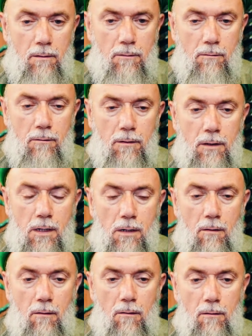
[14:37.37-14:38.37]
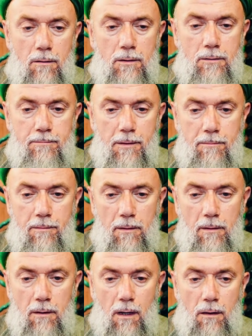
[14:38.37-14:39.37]
your ego or these
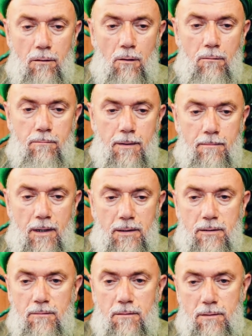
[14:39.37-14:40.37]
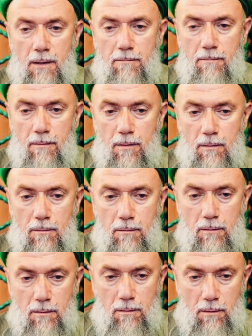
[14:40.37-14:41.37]
people, and don't be mercy with them.
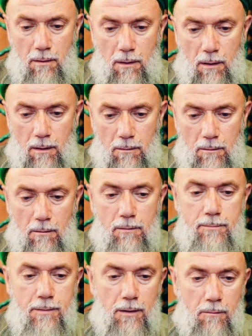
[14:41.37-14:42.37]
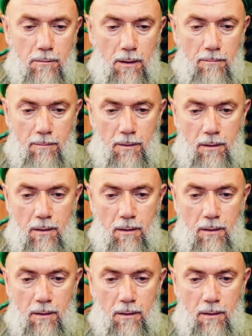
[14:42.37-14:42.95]
Don't speak to them.